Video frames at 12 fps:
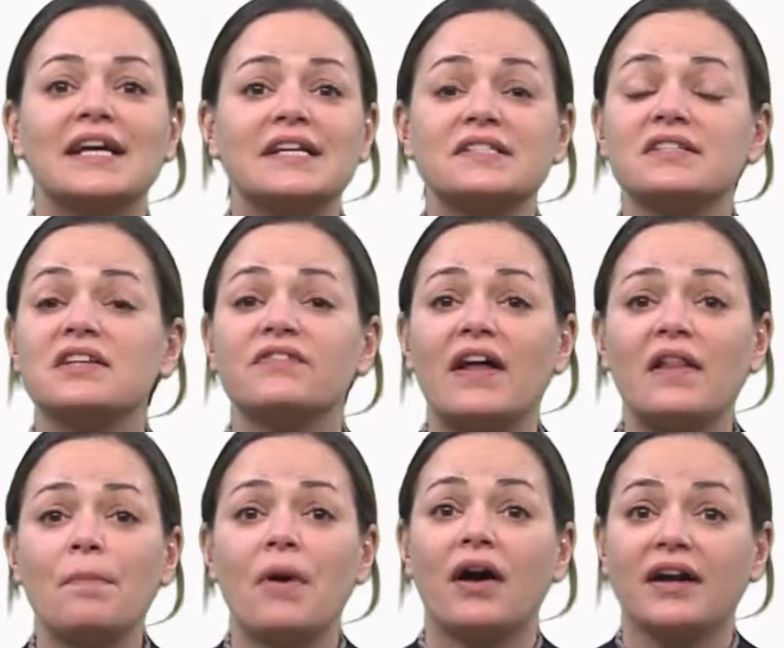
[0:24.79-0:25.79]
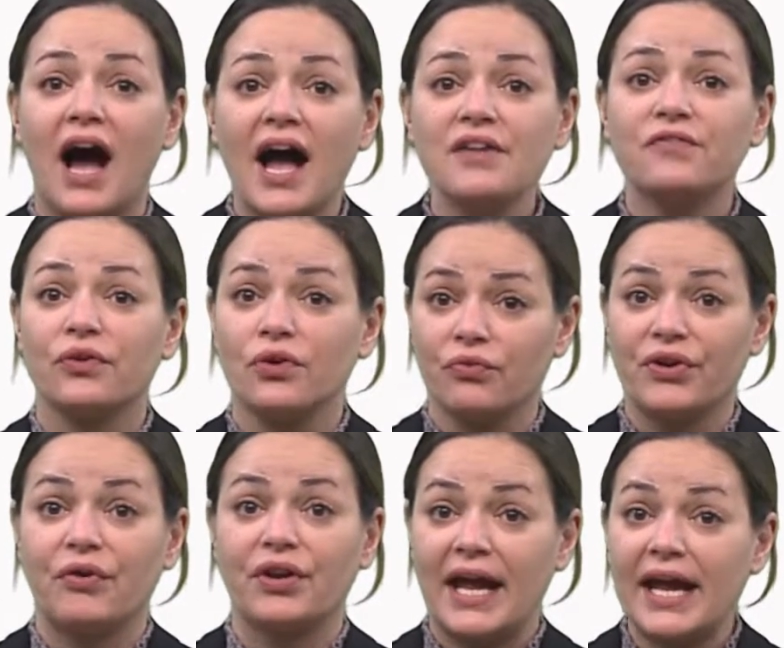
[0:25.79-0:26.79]
is to develop a guide for
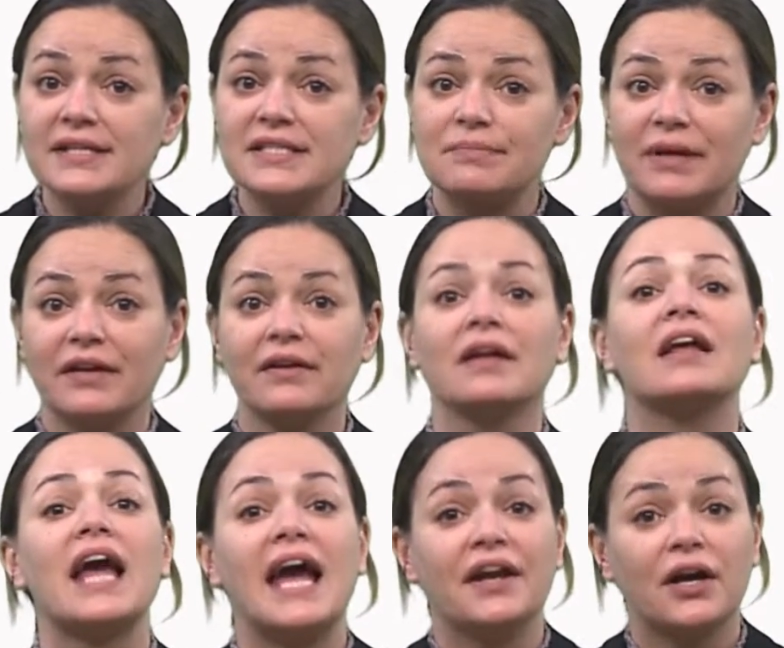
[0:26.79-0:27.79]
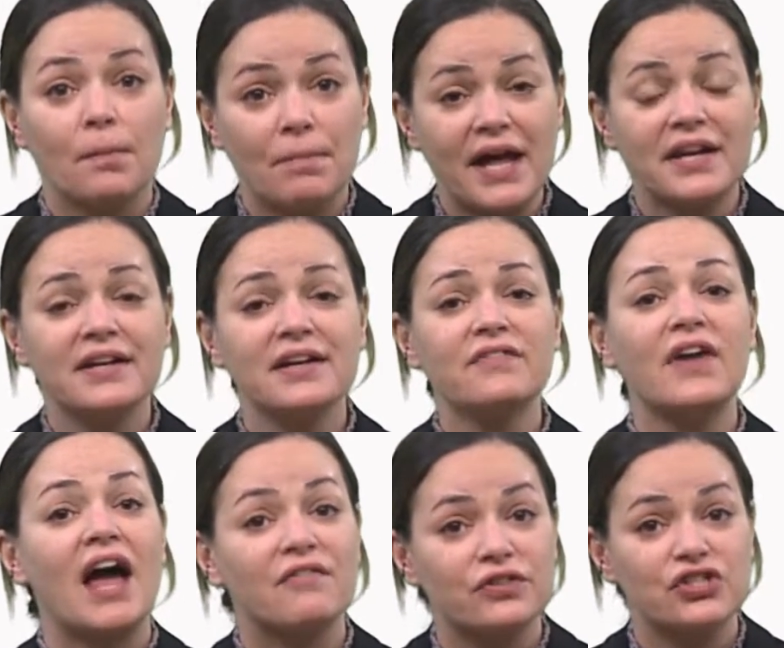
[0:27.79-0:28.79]
career enhancement in a competitive,
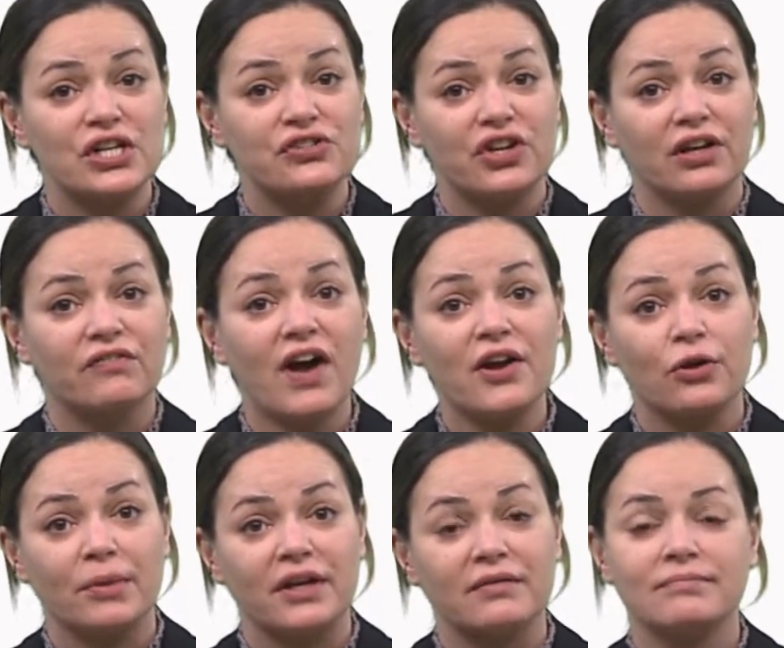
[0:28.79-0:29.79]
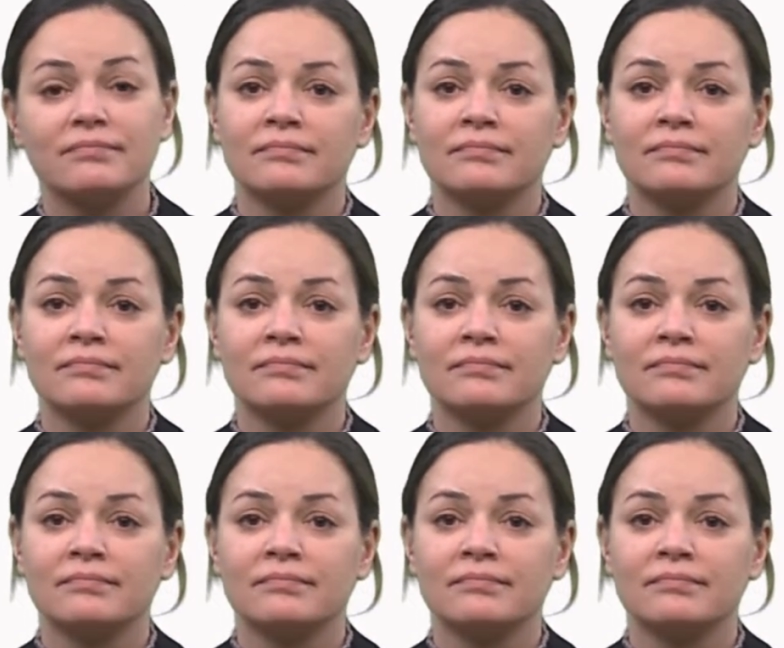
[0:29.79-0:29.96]
ever-changing environment.